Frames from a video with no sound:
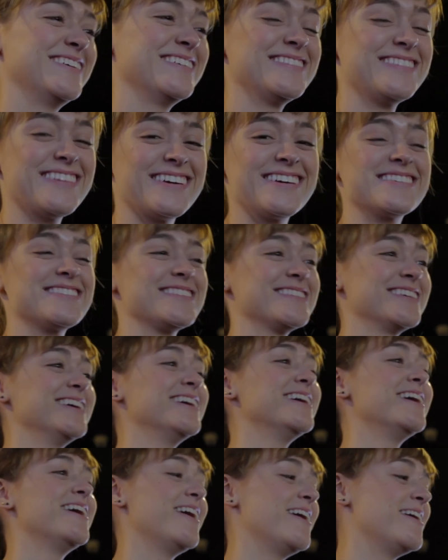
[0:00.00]
Thanks.
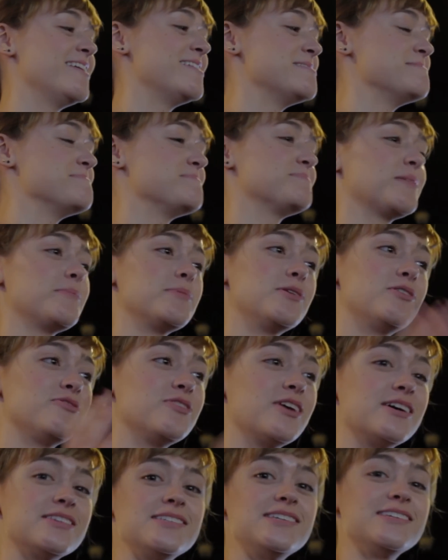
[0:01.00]
Um, let me know if
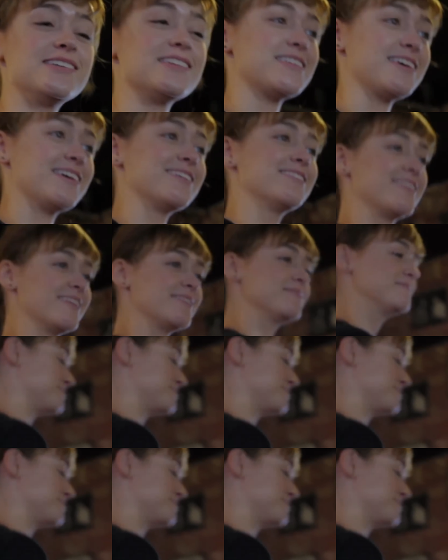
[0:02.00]
you guys need anything. Yeah. Okay?